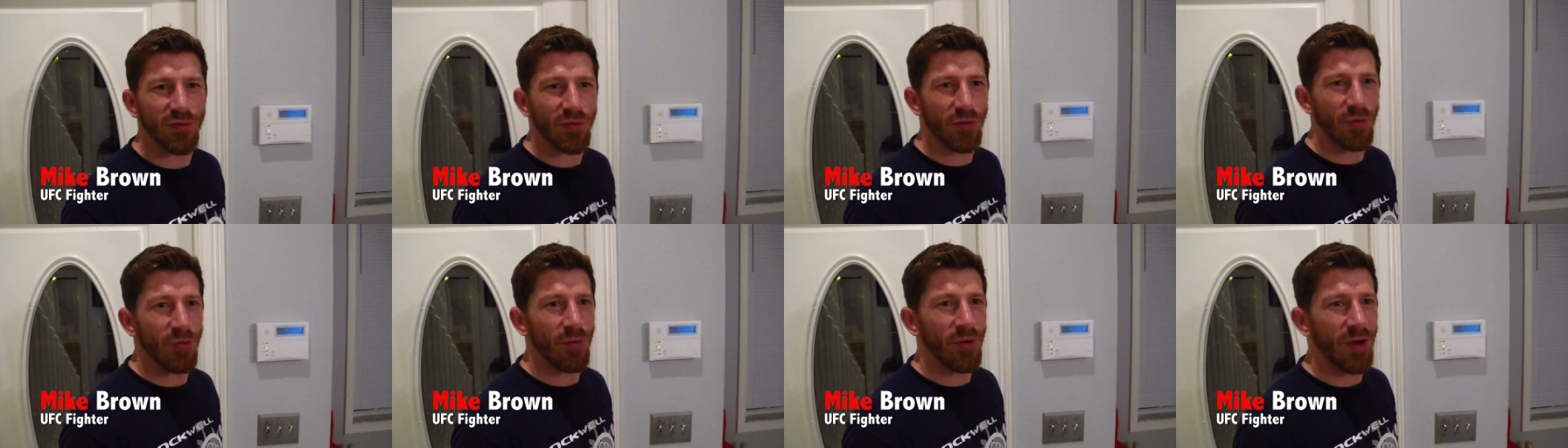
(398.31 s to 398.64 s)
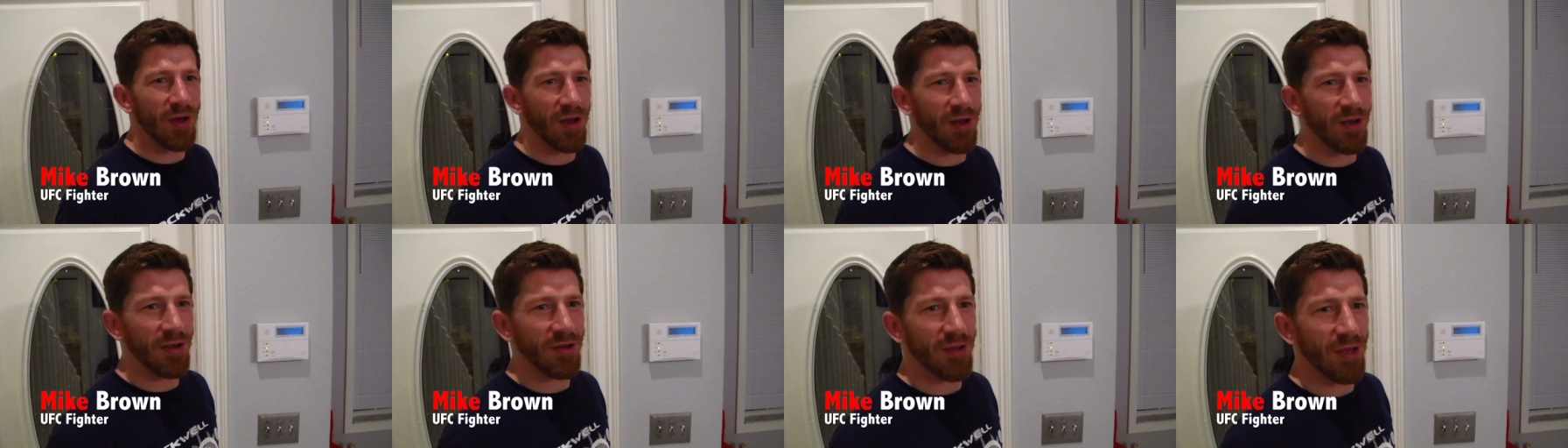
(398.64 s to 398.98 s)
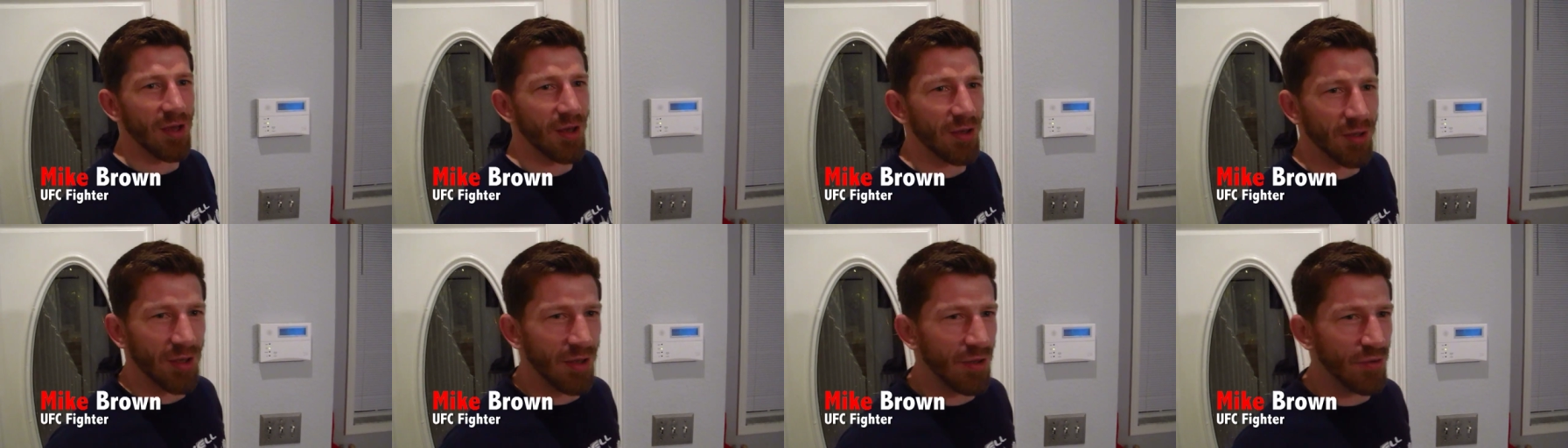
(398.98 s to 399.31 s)
So uh,
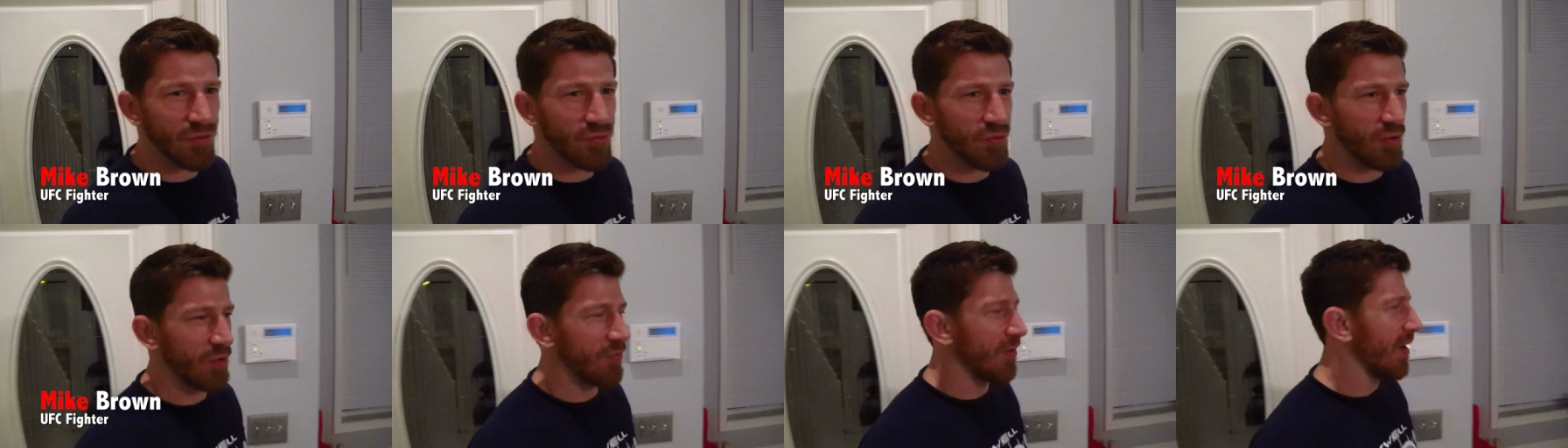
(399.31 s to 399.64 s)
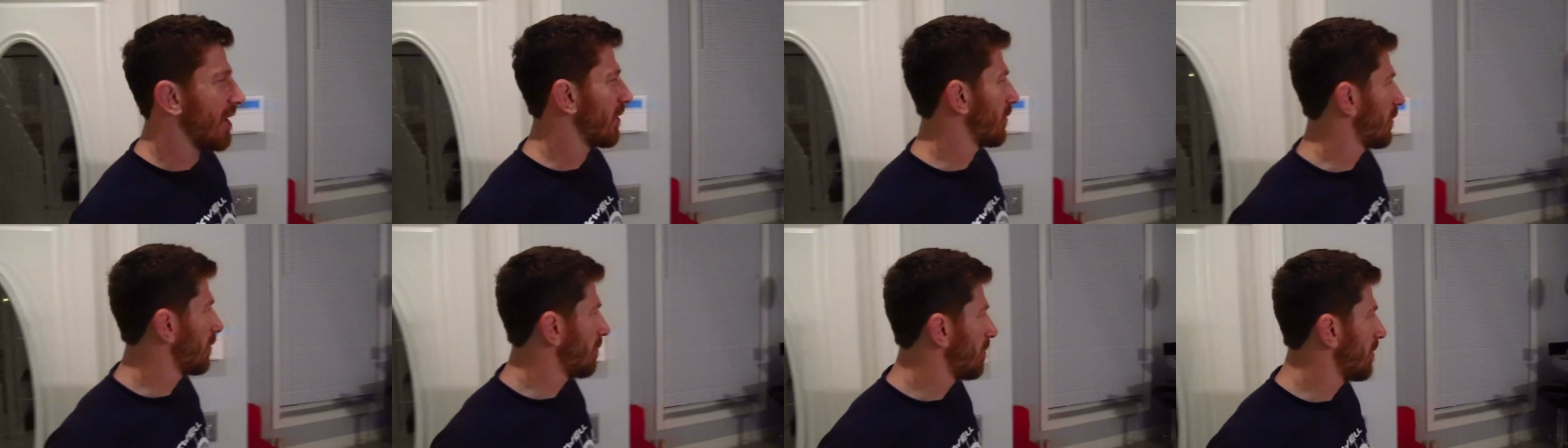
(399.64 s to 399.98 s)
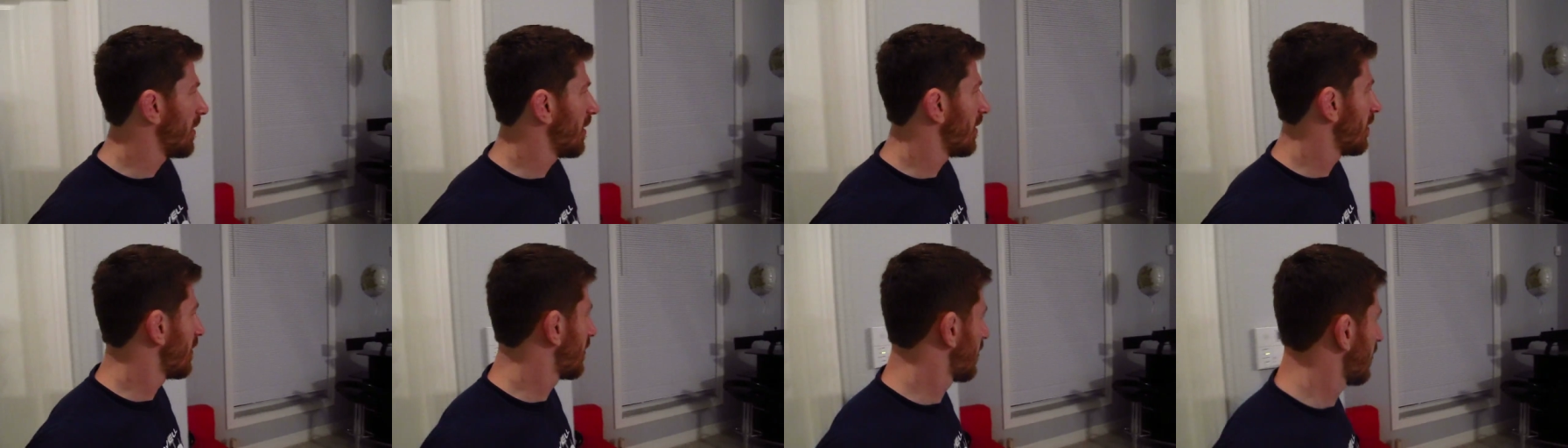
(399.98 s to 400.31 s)
yeah, I'll, I'll, show you around a little
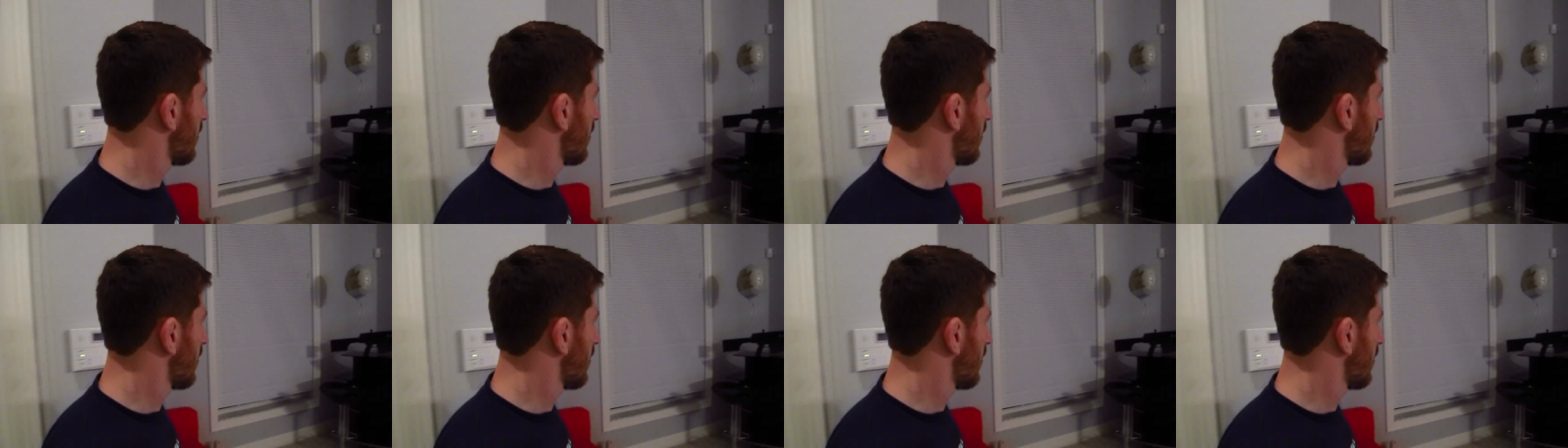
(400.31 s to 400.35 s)
bit.